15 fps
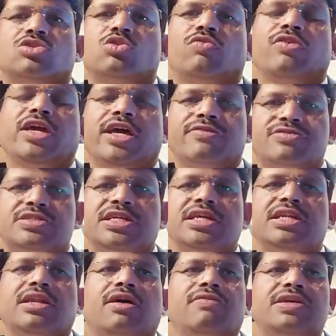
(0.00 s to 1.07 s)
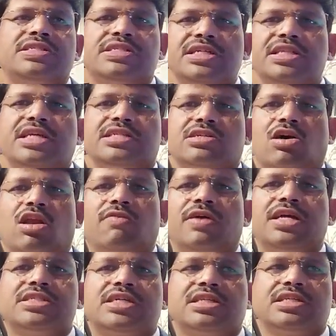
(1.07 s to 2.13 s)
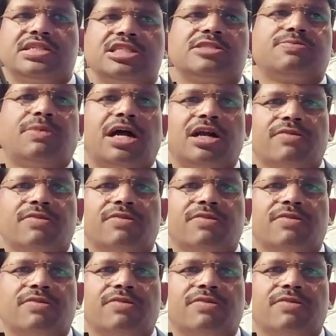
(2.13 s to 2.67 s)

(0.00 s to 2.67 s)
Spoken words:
So we see this always, and this is